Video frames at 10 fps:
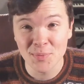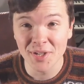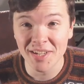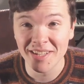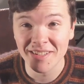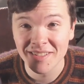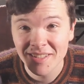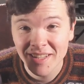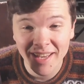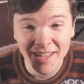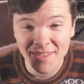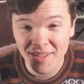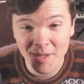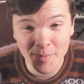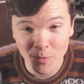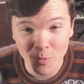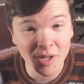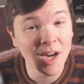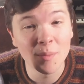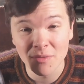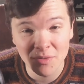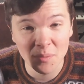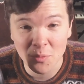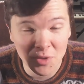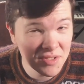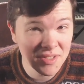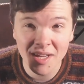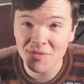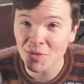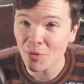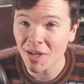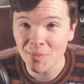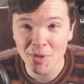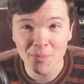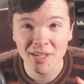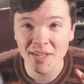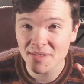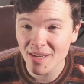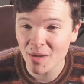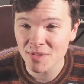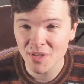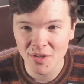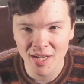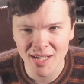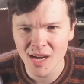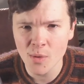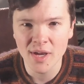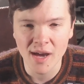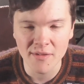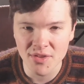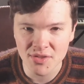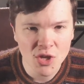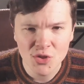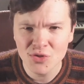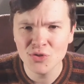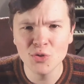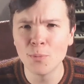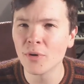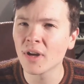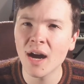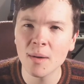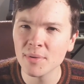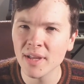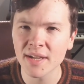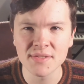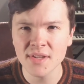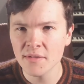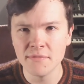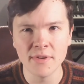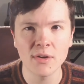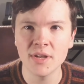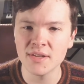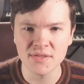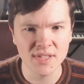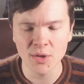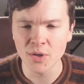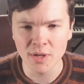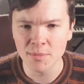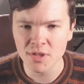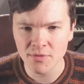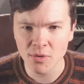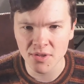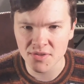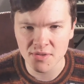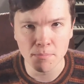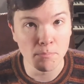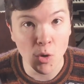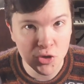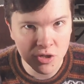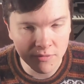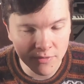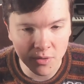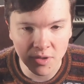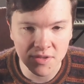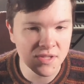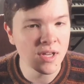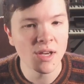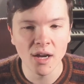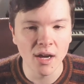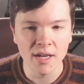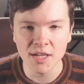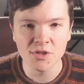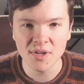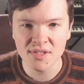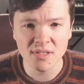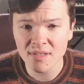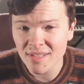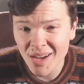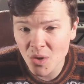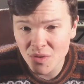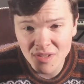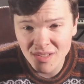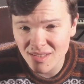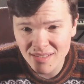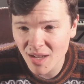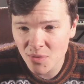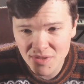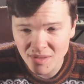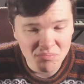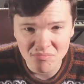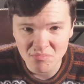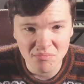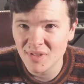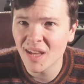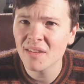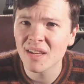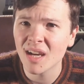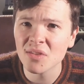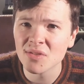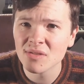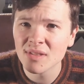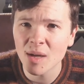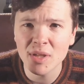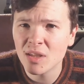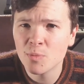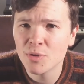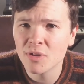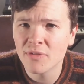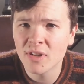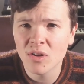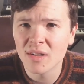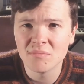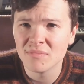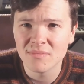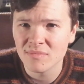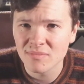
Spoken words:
pretty neat. And think about where we're coming from. We just kind of are randomly picking sounds here, and now we have this super complex, very stereo image focused, motion focused, interesting sound that sounds like nothing else. I mean, can you put your finger on